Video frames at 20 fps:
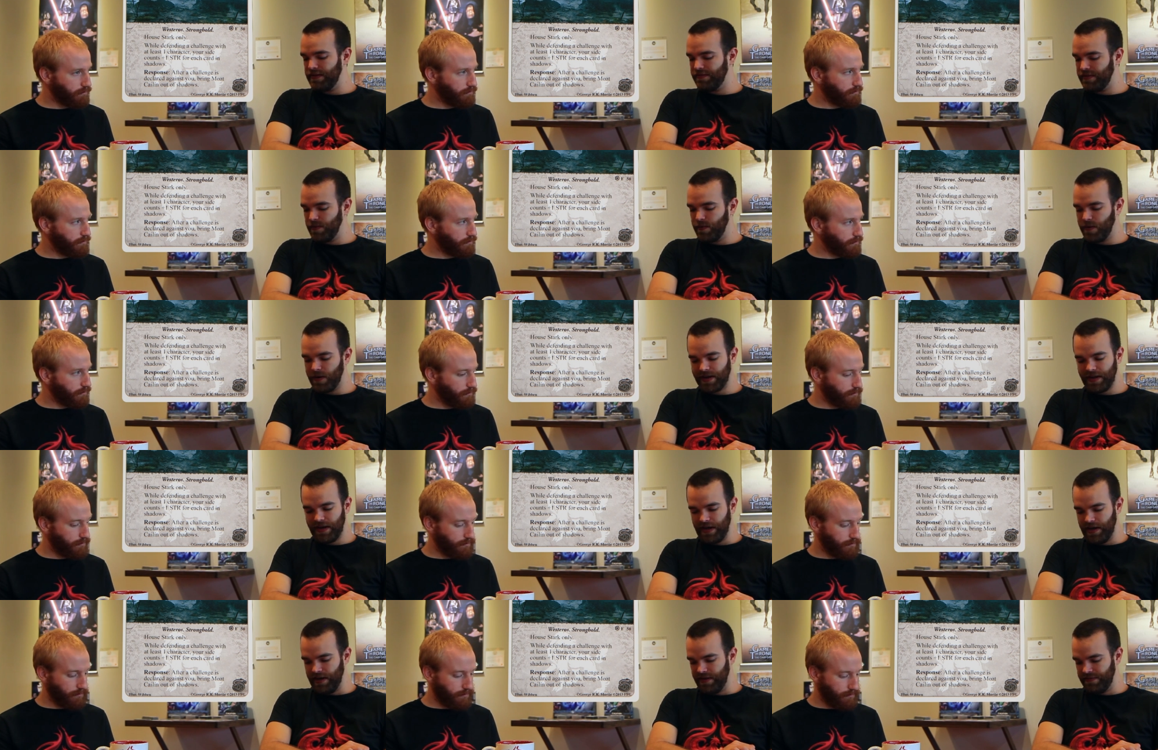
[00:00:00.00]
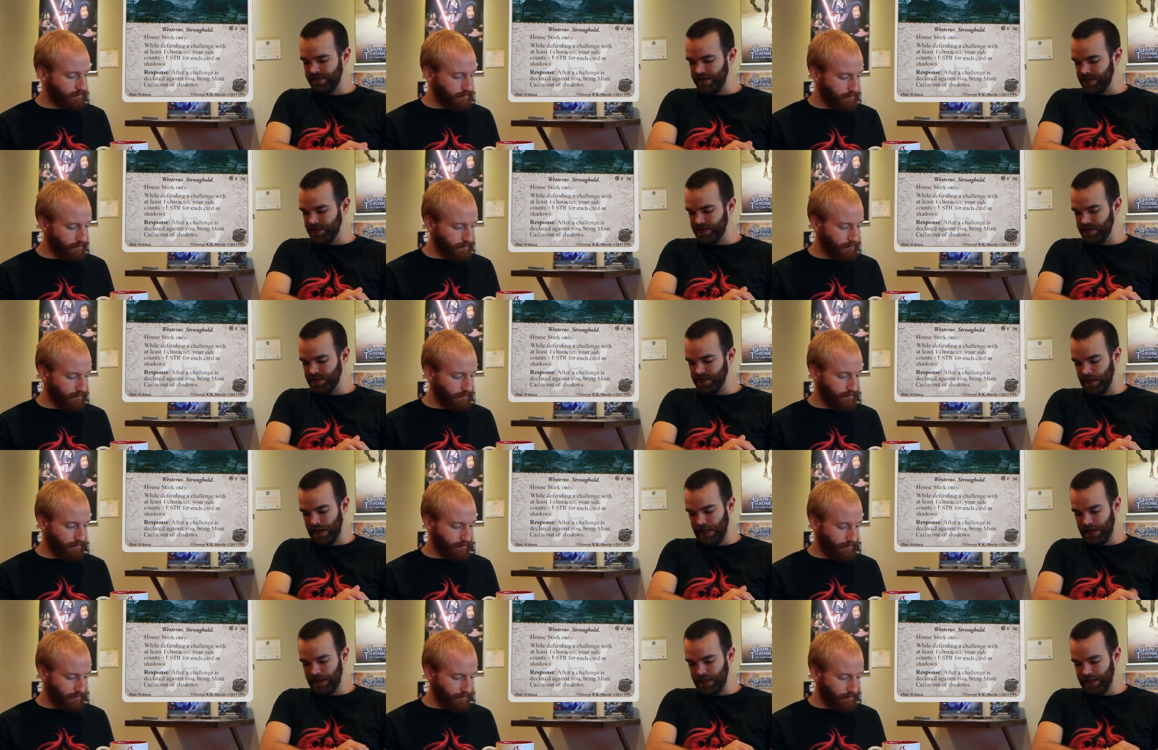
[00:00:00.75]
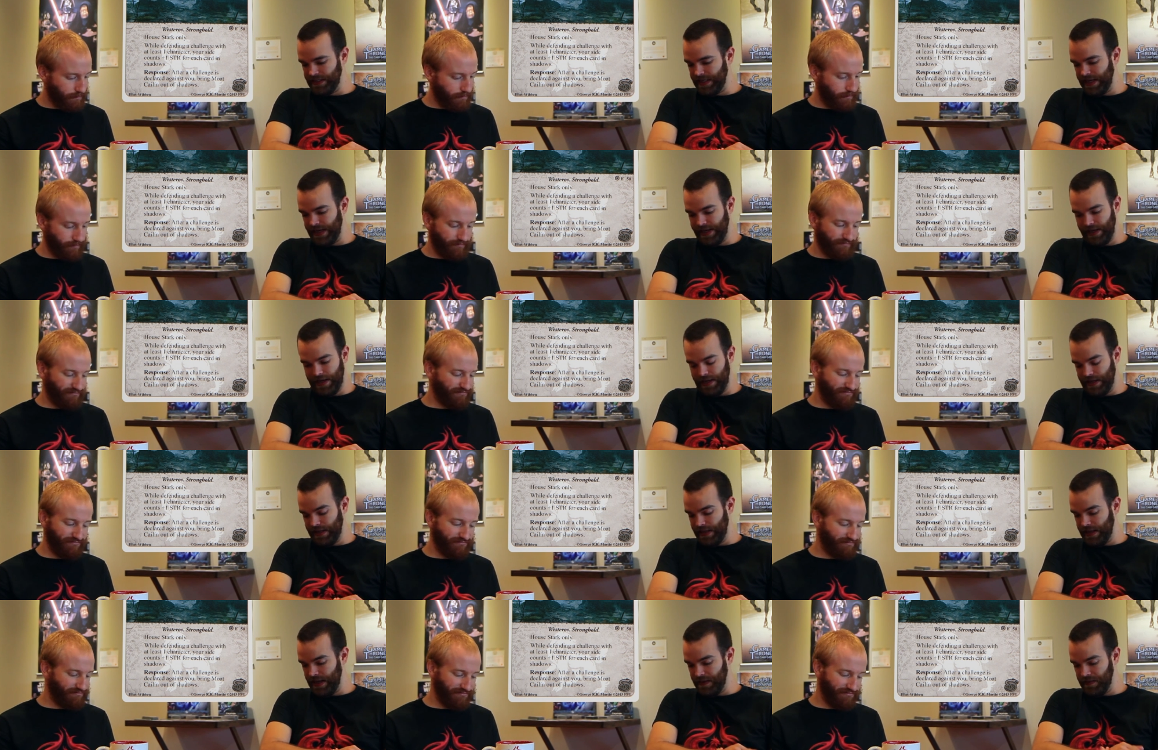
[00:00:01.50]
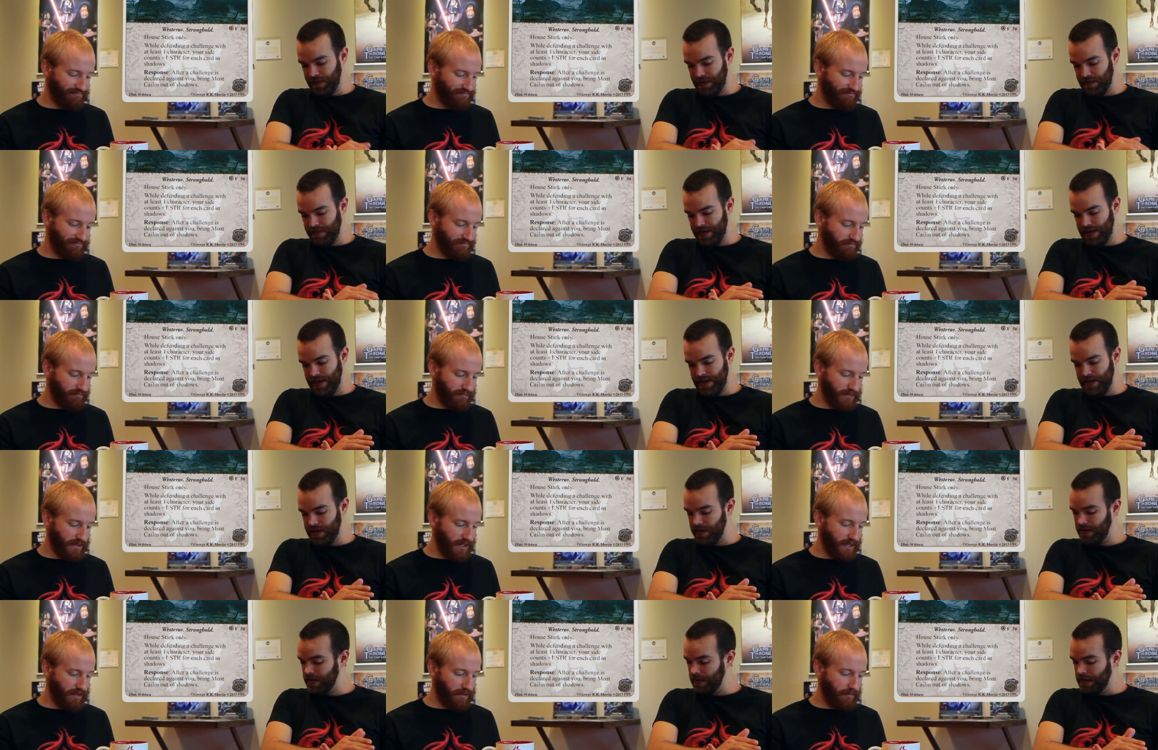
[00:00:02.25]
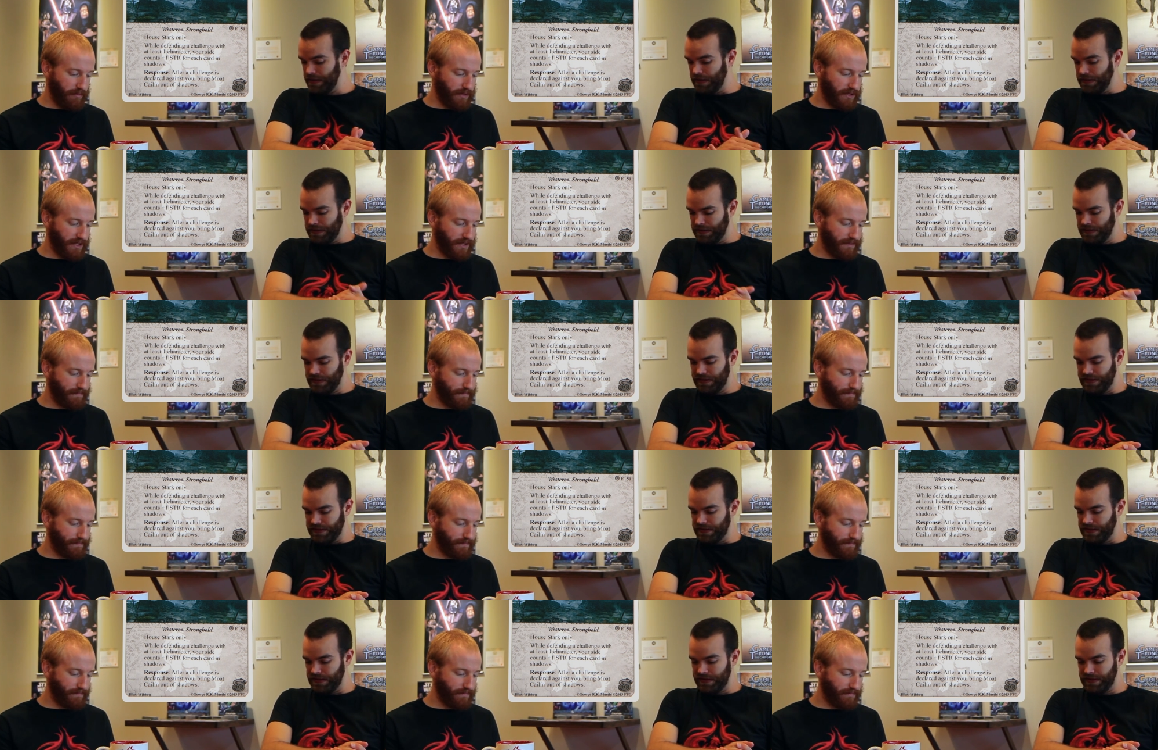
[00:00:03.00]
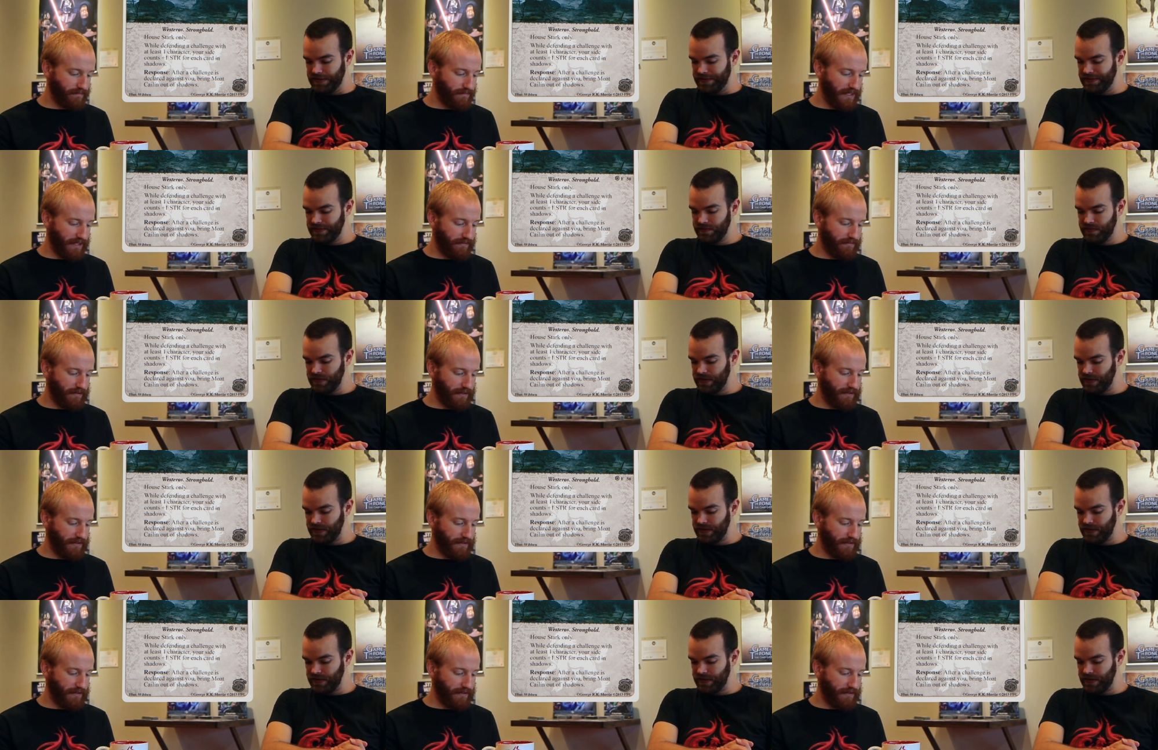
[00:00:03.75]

Speaker 1: if it worked on offense as well, attacking, that would be. You don't want that. Yeah, Not for the